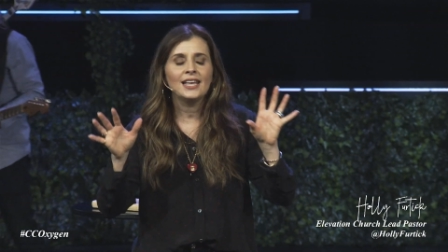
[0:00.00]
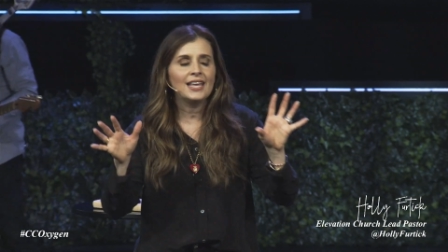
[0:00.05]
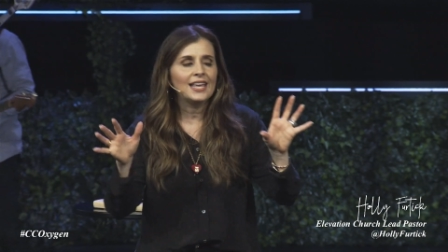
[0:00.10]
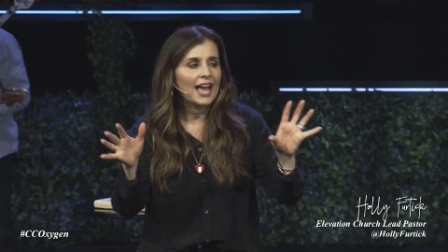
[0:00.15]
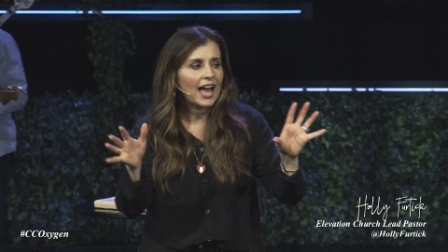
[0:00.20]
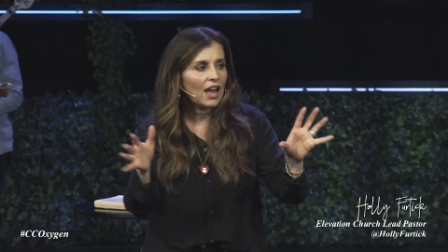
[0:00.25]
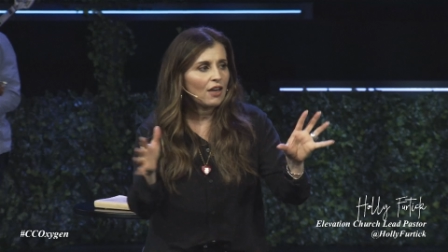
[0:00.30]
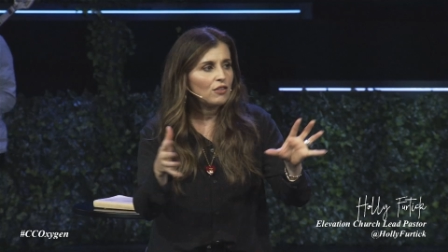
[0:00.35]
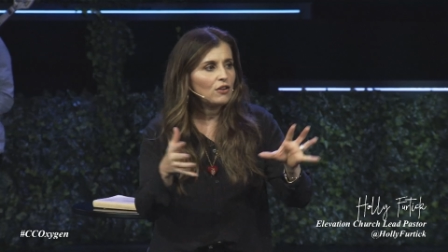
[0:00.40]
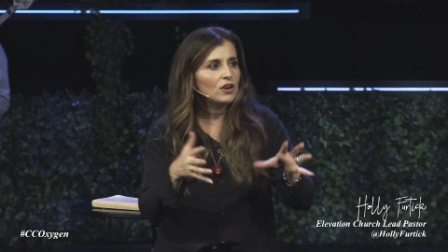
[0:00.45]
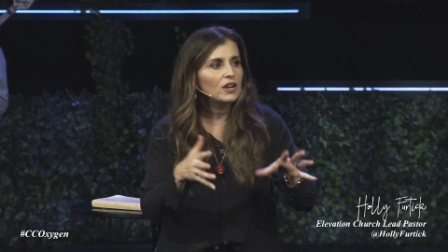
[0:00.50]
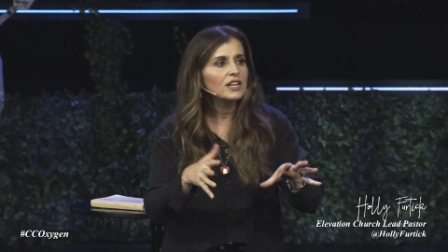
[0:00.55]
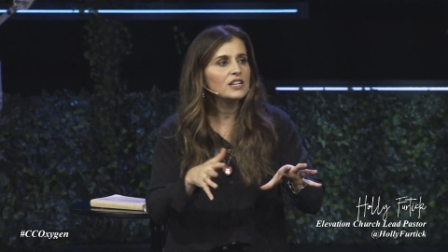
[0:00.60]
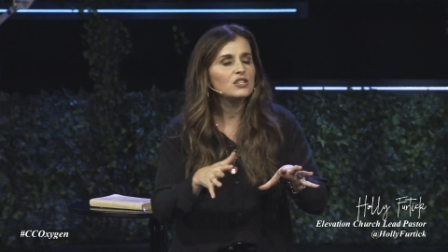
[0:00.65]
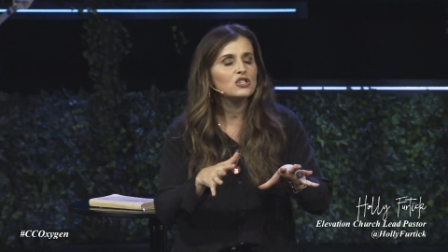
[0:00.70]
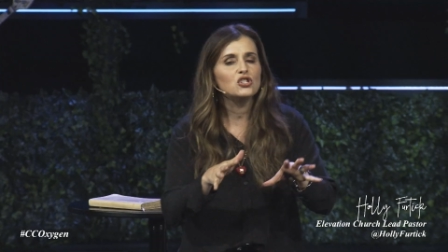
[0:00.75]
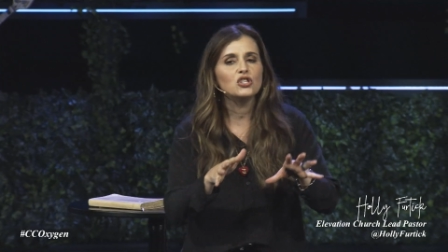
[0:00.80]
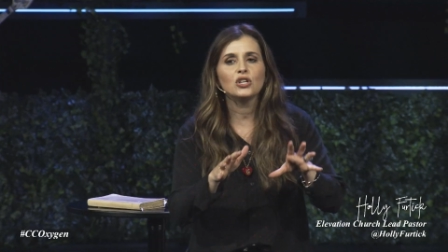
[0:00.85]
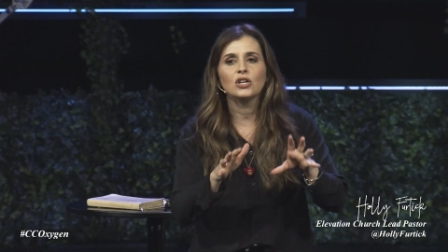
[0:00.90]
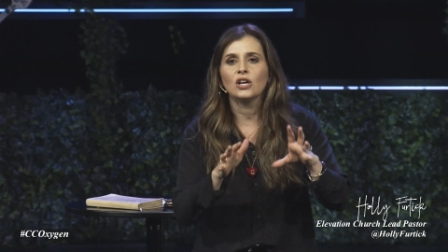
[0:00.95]
gather
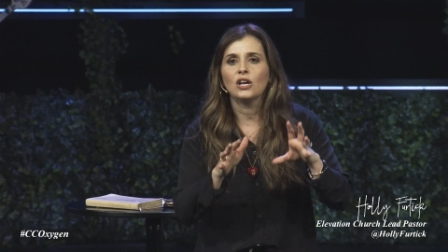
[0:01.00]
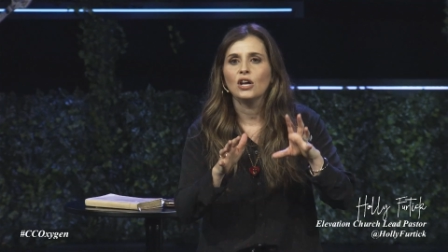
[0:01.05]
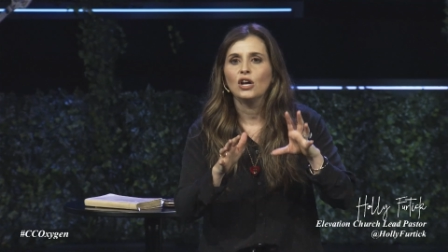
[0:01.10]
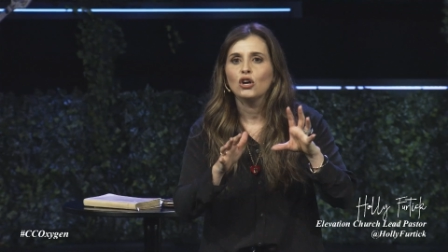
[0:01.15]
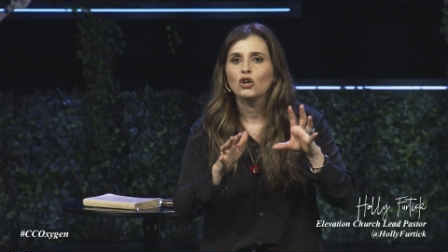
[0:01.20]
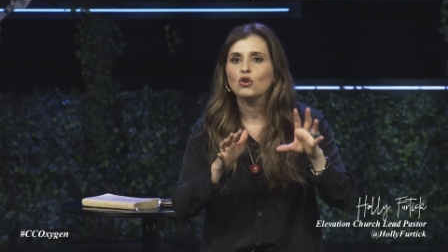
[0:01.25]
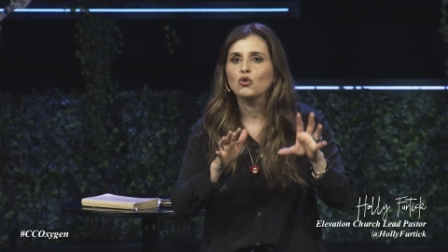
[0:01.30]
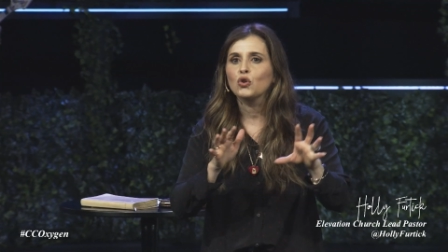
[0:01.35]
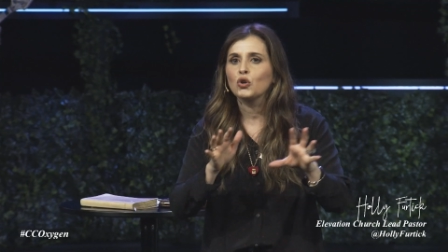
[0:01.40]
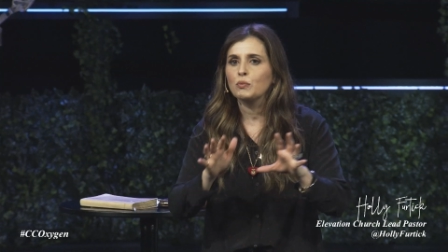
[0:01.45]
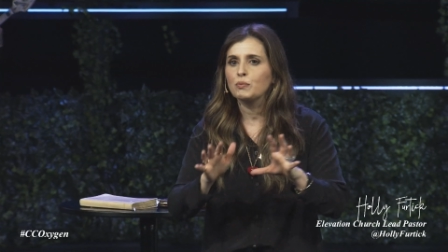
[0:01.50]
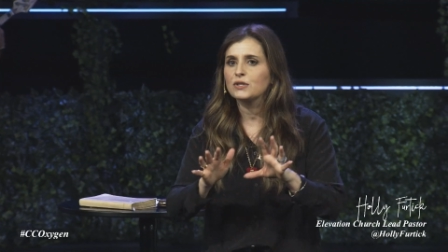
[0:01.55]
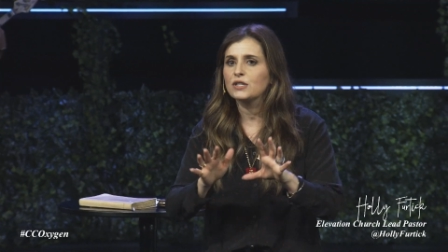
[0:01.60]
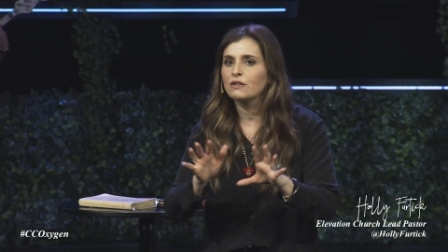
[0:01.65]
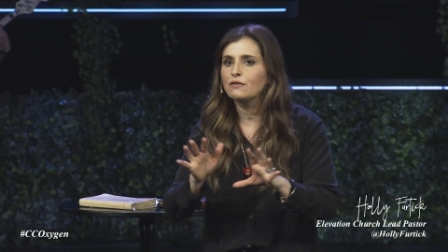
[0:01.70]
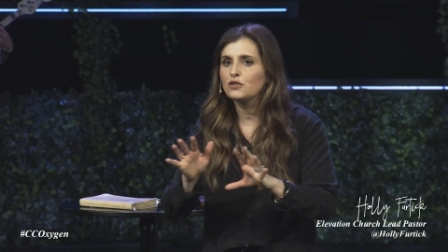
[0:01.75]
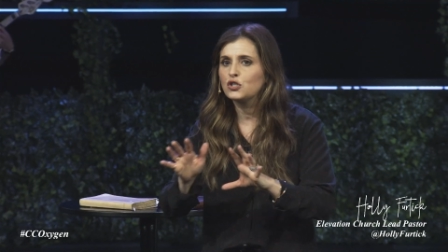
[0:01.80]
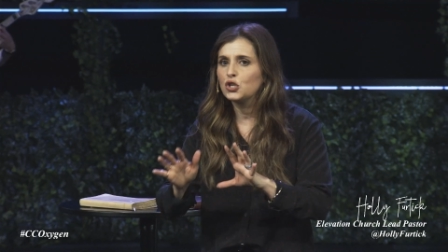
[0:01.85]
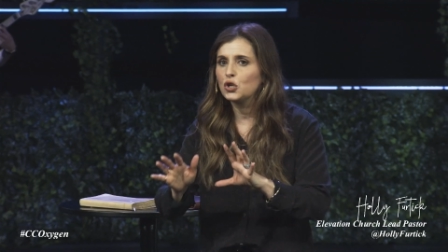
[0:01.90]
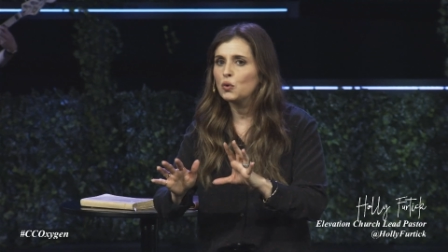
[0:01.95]
into groups
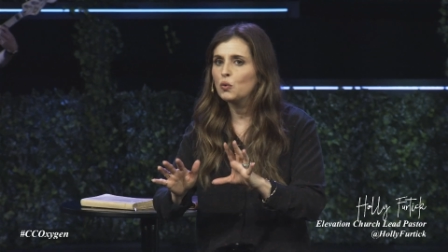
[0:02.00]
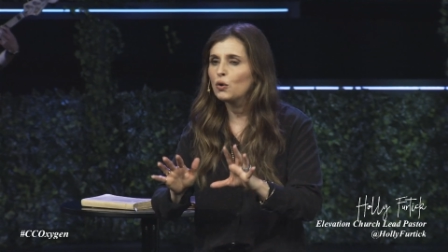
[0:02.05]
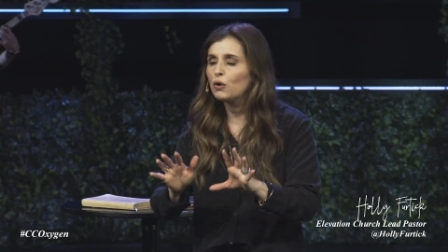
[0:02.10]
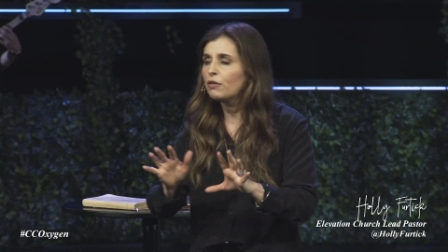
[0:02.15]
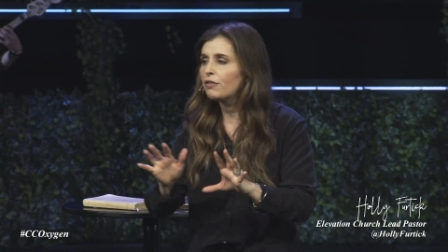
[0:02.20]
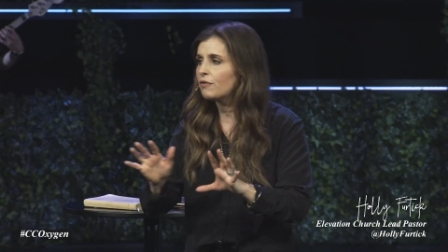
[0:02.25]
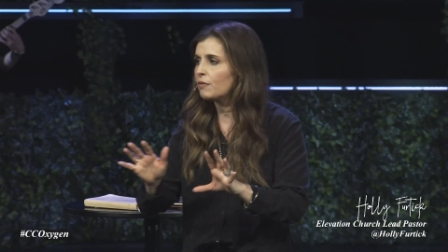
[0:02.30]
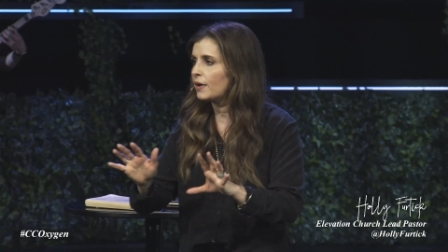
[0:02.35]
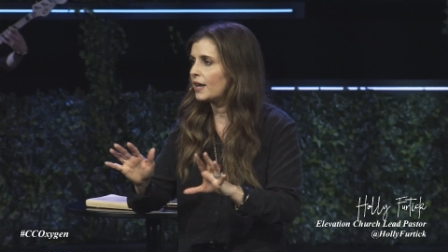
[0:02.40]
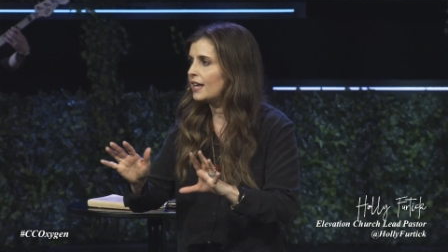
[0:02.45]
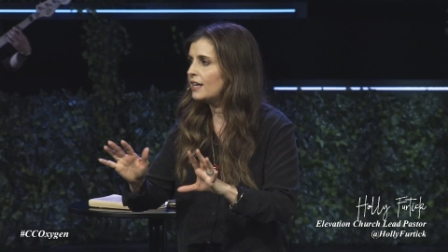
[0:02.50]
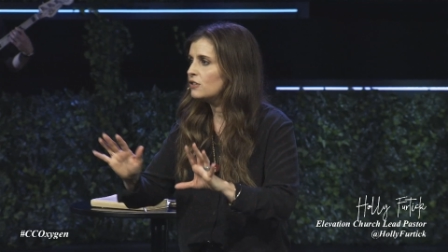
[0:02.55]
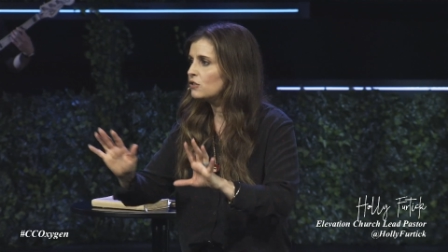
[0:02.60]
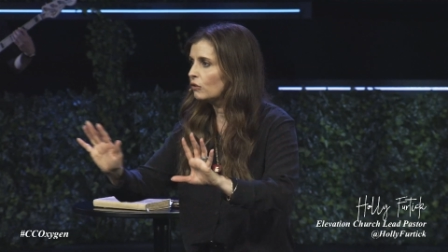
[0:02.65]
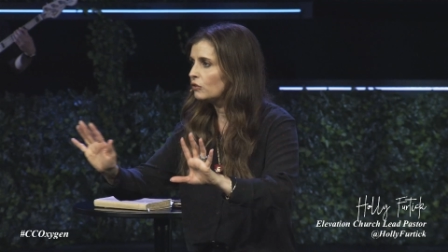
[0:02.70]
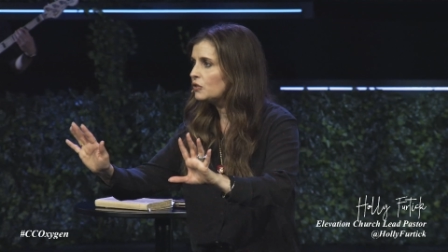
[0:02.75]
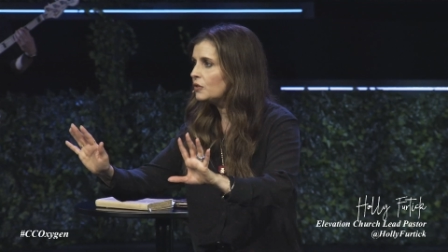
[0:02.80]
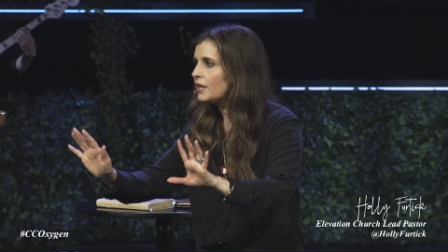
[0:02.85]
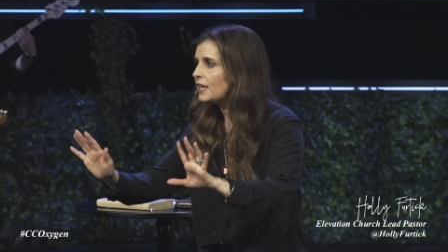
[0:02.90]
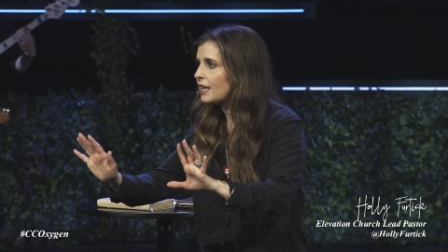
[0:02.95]
of two or three,
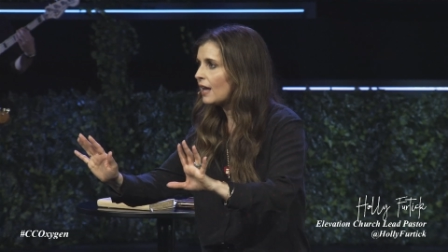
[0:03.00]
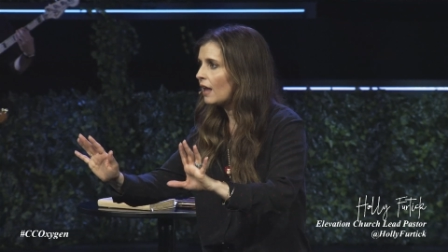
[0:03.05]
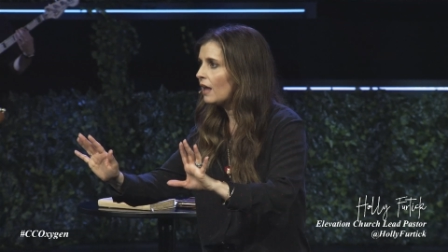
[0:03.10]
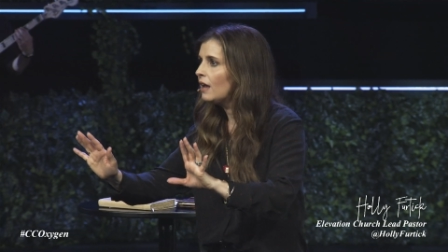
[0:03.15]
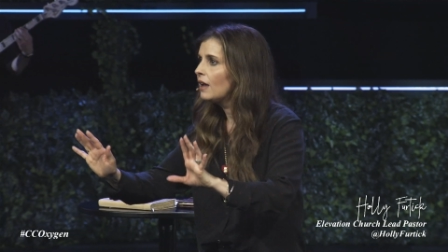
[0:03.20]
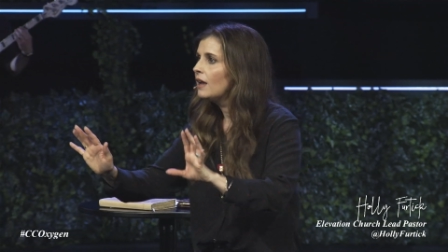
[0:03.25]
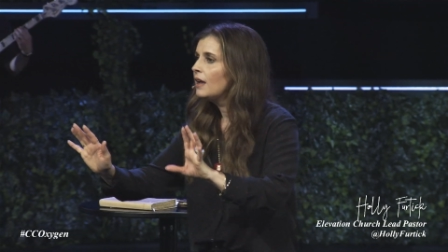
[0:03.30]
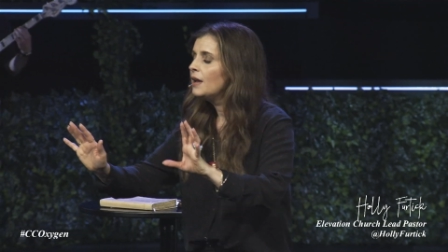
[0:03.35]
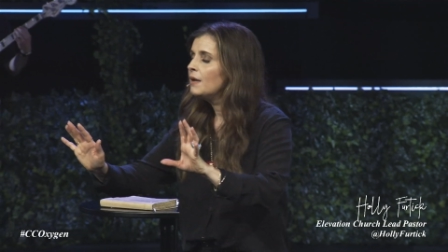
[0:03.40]
don't do it yet,